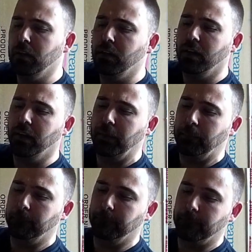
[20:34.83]

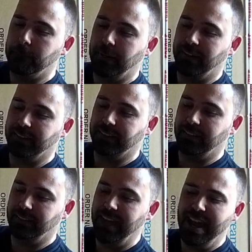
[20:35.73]
But I
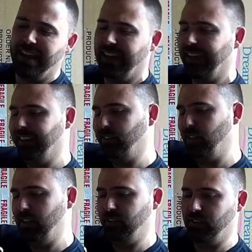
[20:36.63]
said, yeah,
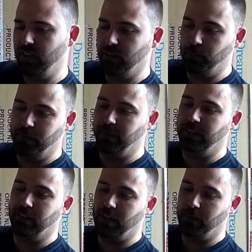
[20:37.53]
it starts, but you'll need
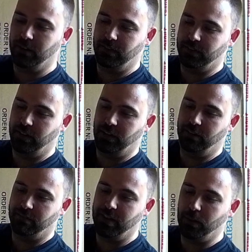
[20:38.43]
to come over to sign it
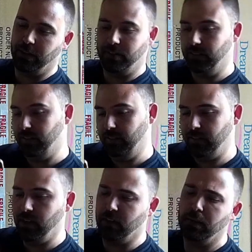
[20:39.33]
over anyway because it's his
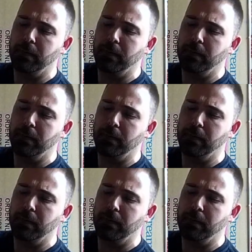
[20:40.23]
car.